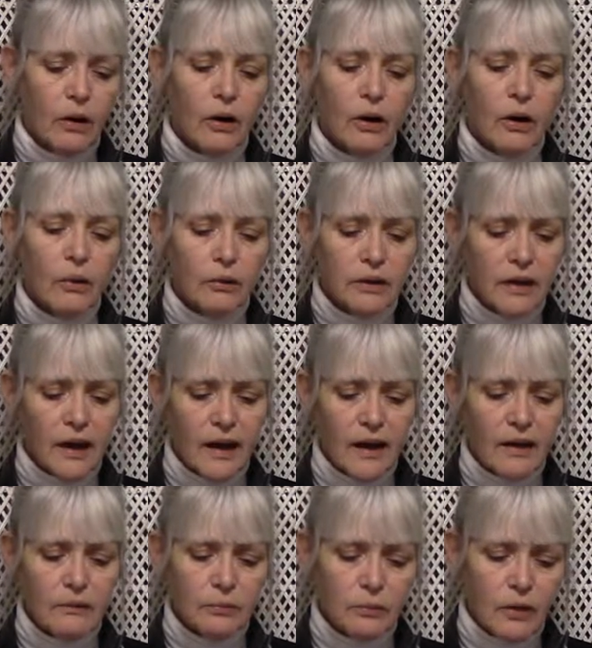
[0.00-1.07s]
Oh,
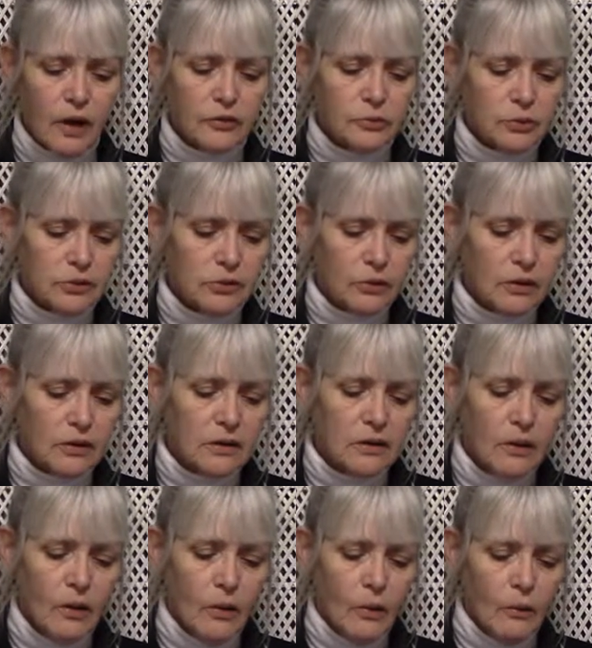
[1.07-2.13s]
yeah, Ross retorted.
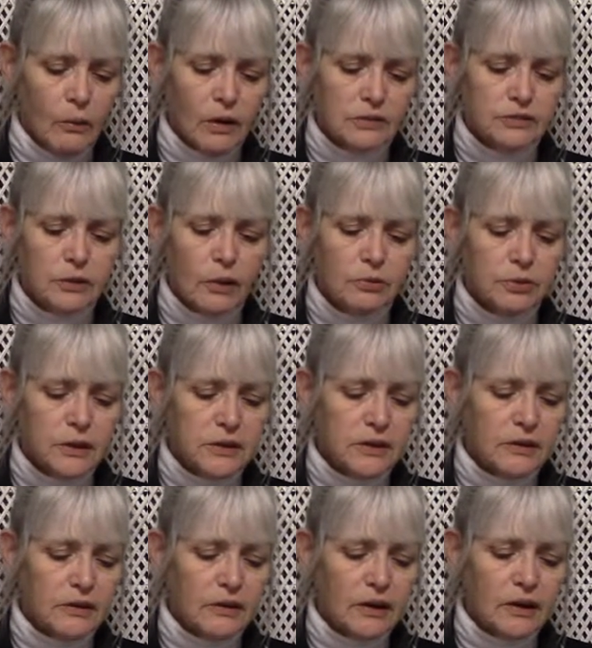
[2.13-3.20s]
Well, don't think
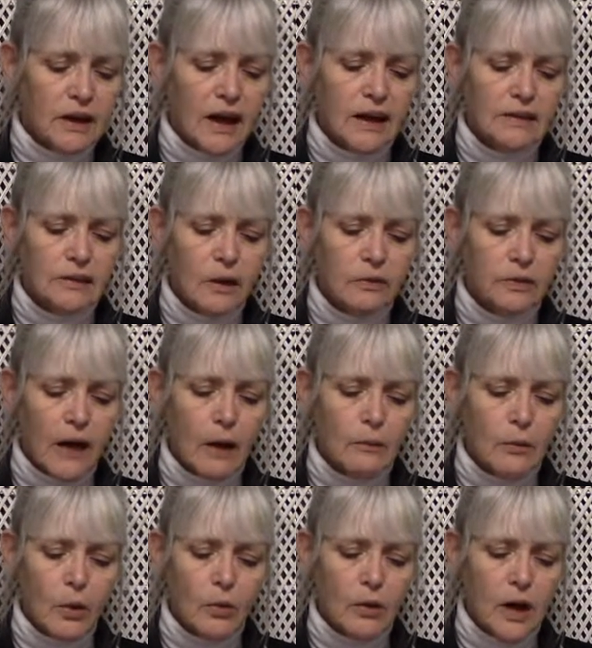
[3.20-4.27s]
you're going to unload that
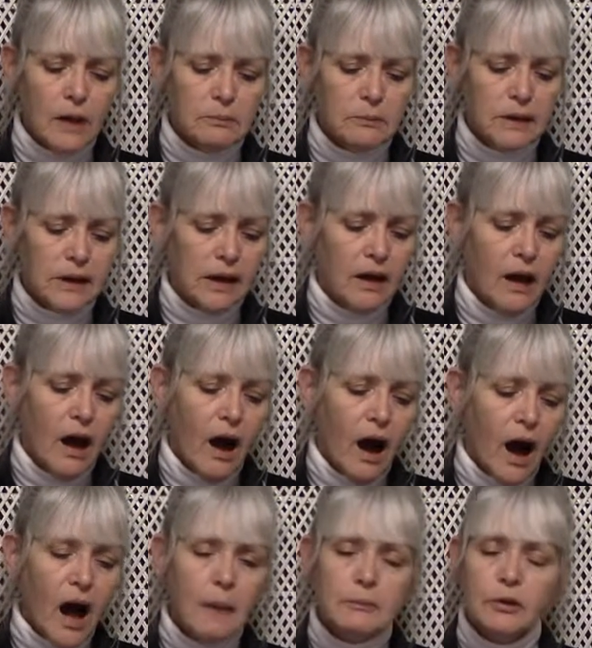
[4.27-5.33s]
role on me.
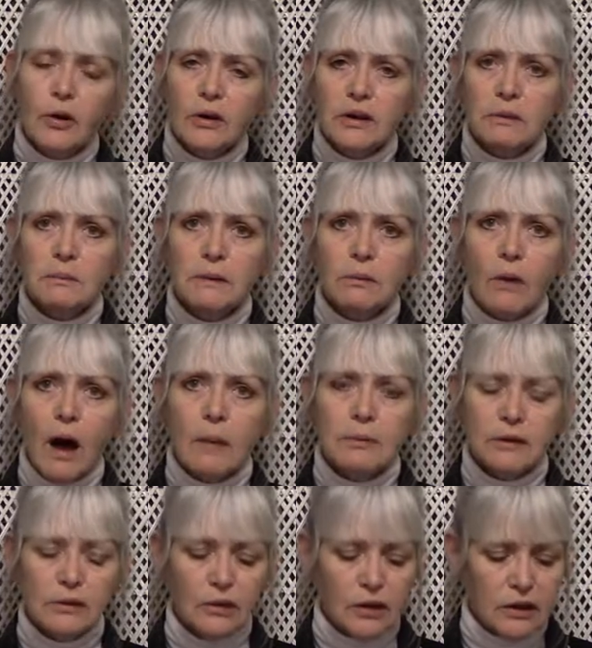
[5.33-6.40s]
I'm going to be
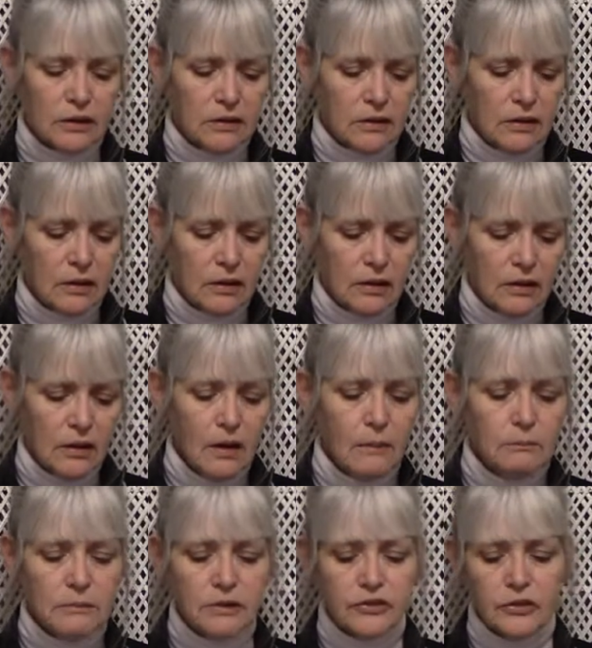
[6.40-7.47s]
Robin Hood.
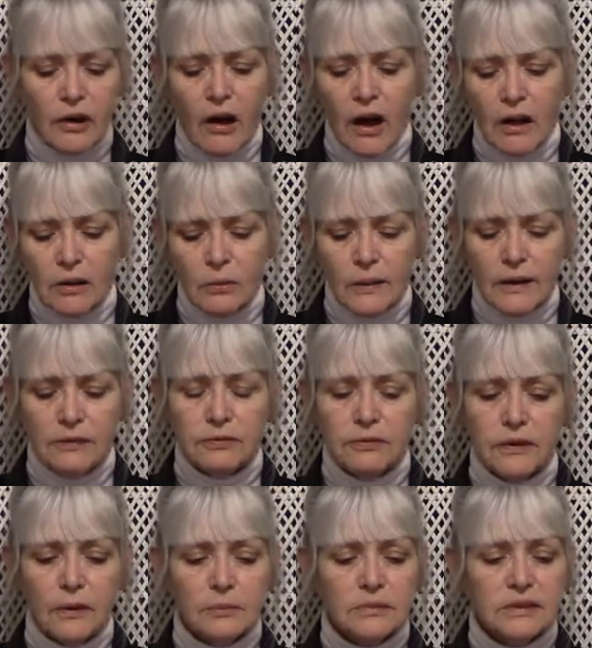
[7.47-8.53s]
Mr. Holloway
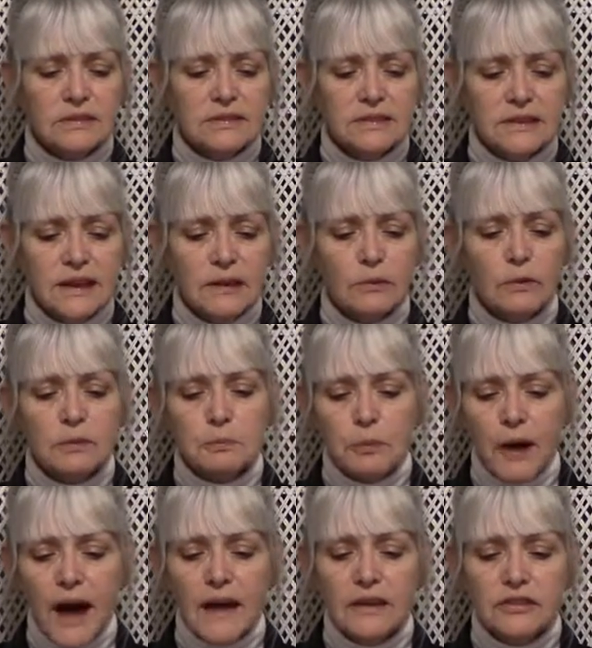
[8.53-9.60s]
filmed a scene with
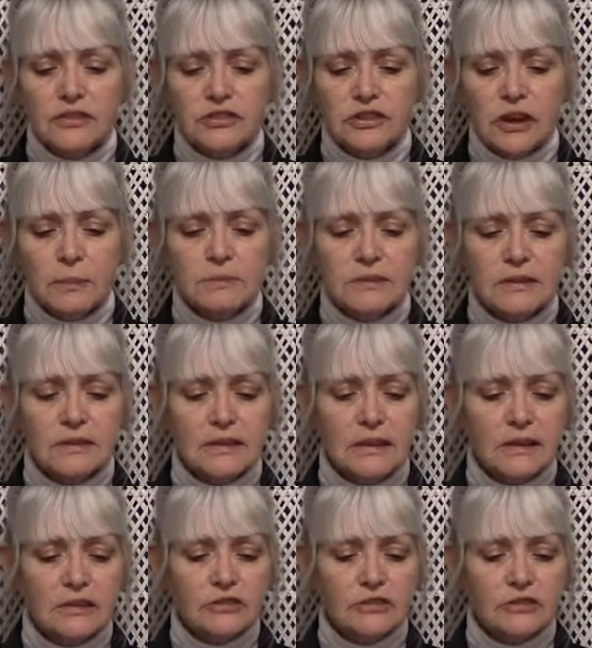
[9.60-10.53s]
Brad and Chips as Little